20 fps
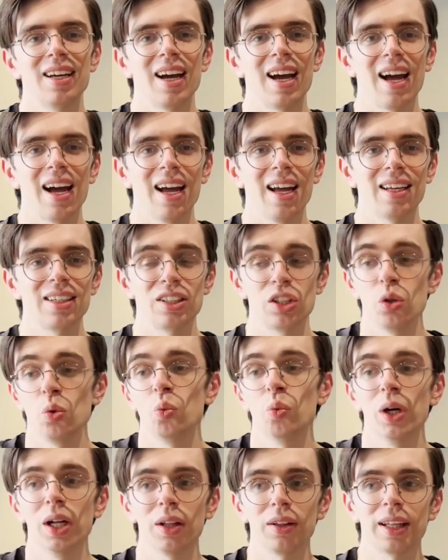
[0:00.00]
and you
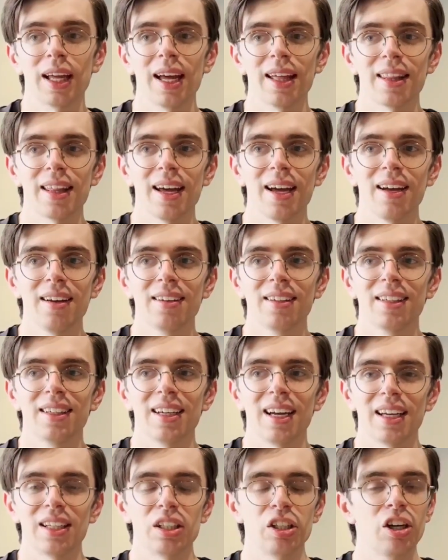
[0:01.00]
will get there.
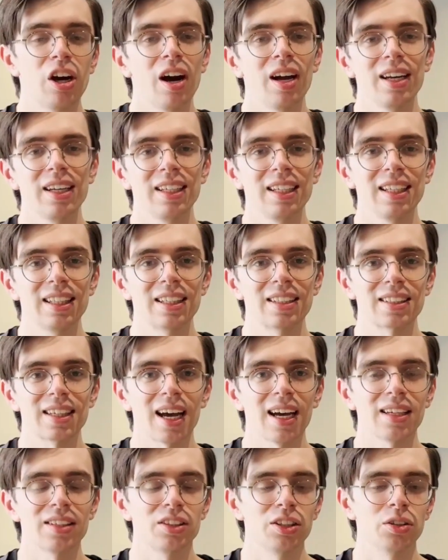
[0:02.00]
And you kind of need this
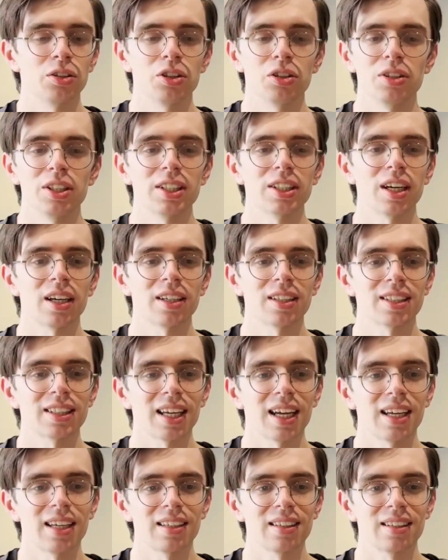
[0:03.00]
attitude. You need to
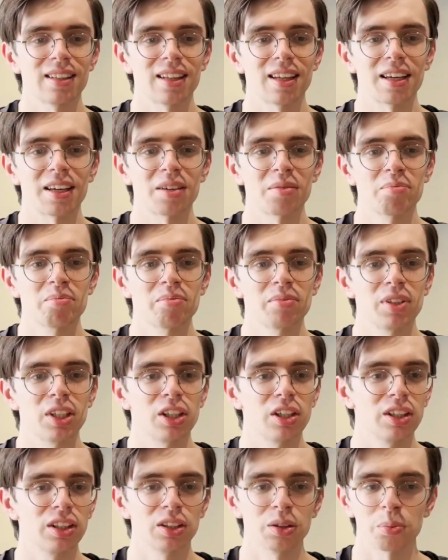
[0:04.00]
understand that
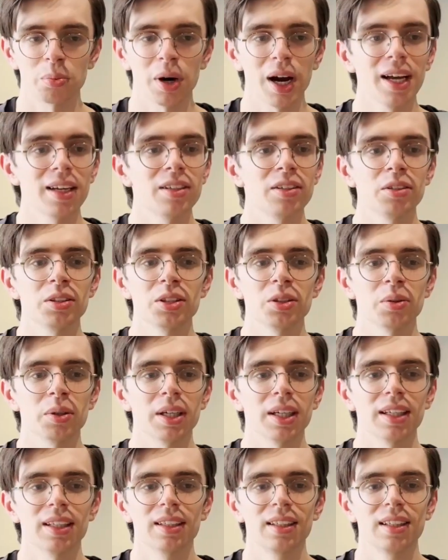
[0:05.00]
you're brand new to
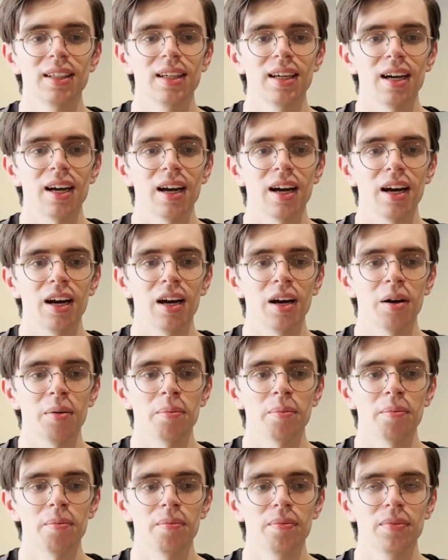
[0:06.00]
it.
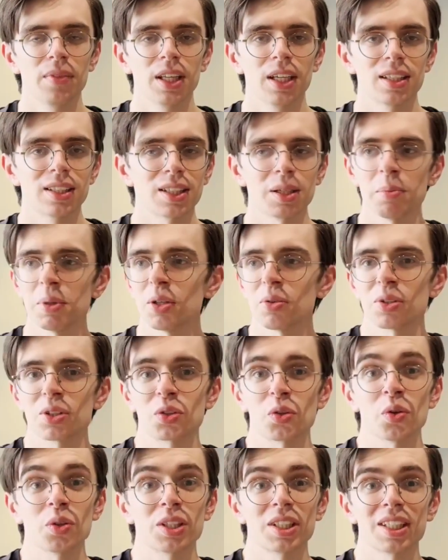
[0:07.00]
Some of the
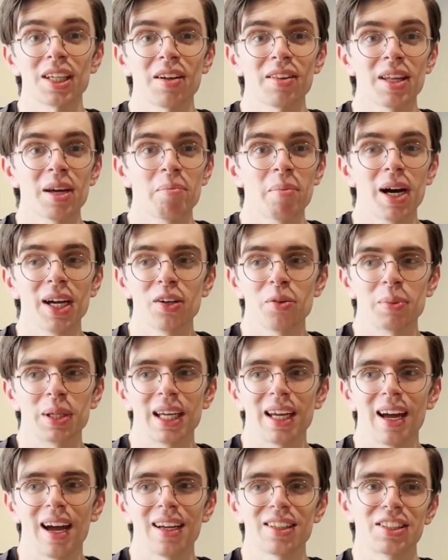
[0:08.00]
resources out there might not
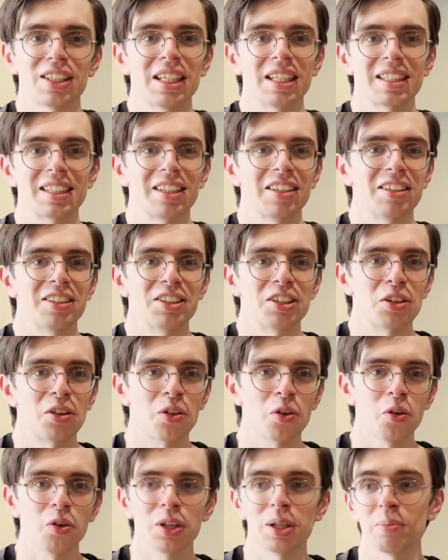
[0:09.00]
be actually as good as you
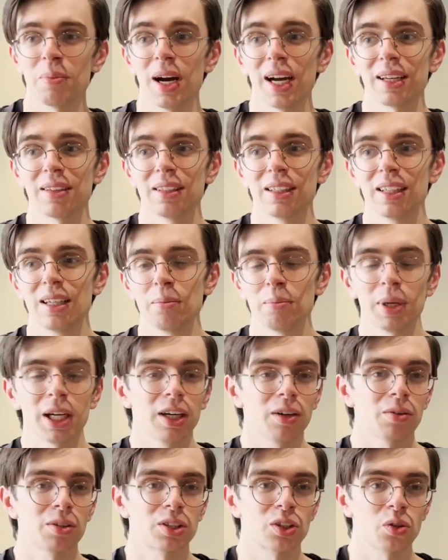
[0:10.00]
thought. You might pick
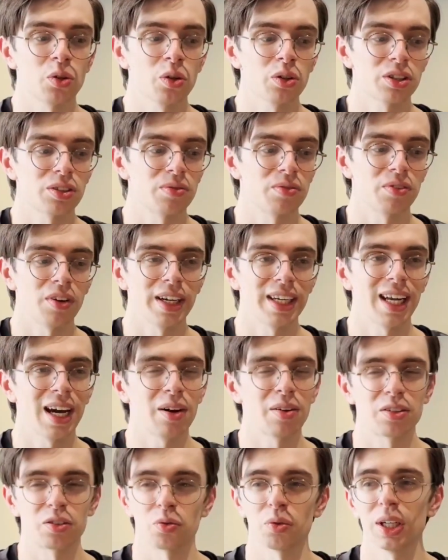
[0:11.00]
a resource and find
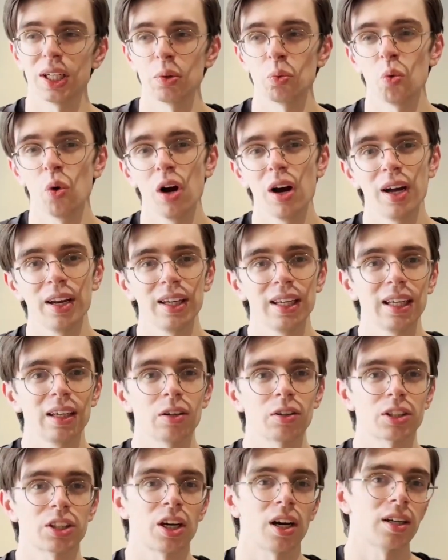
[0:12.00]
out it's really wordy
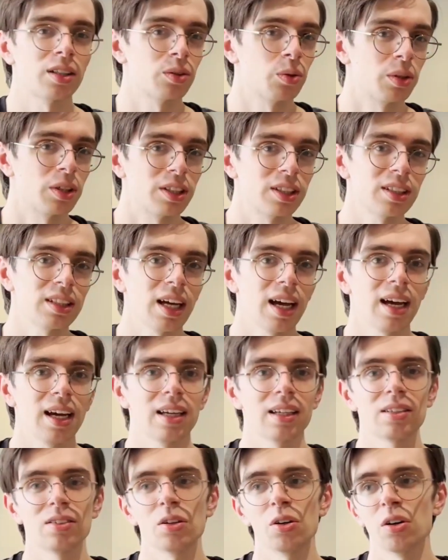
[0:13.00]
or it's hard to
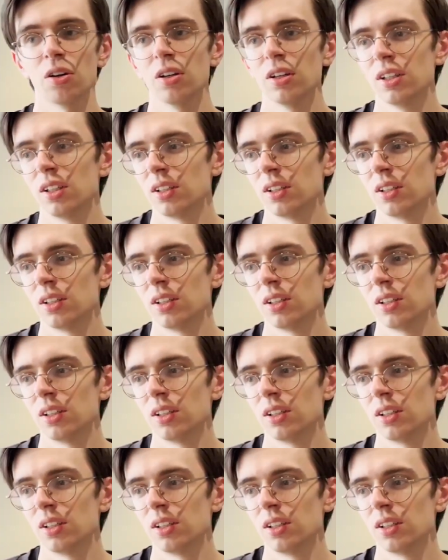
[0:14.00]
understand, or